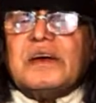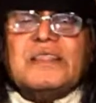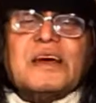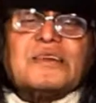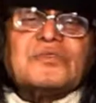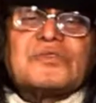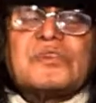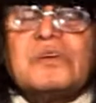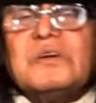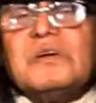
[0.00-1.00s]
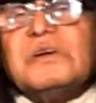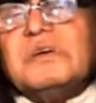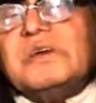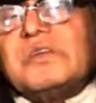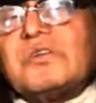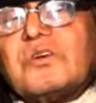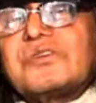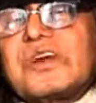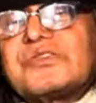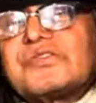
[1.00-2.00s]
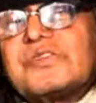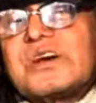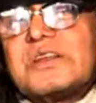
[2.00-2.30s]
And that is in contrast to the